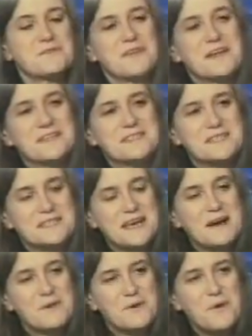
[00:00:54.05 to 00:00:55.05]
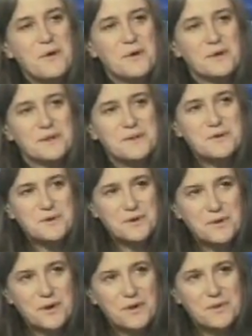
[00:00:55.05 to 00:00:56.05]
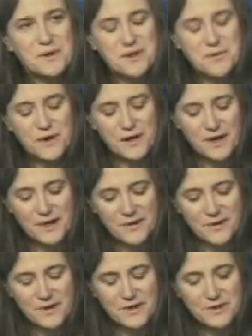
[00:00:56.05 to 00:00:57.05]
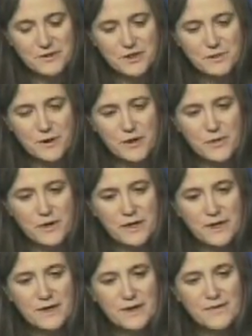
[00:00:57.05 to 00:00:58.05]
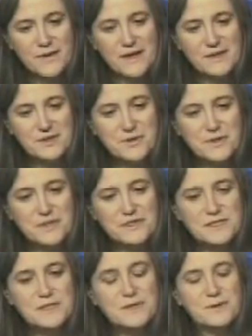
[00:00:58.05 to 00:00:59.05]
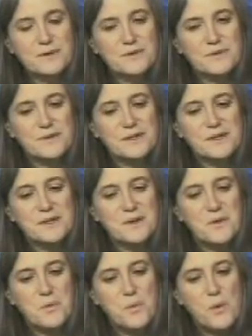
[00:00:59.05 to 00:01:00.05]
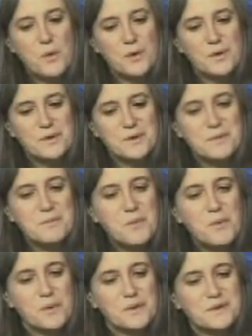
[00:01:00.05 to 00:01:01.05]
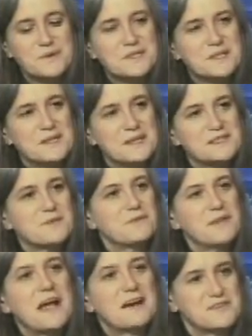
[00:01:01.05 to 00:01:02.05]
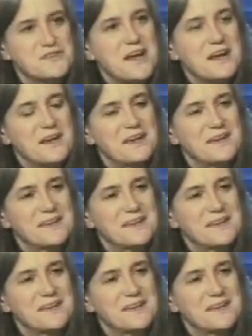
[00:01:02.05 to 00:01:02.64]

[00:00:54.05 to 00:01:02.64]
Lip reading: event at Town Hall in New York, where you were honored and you spoke, that you consider the award important as a flak jacket.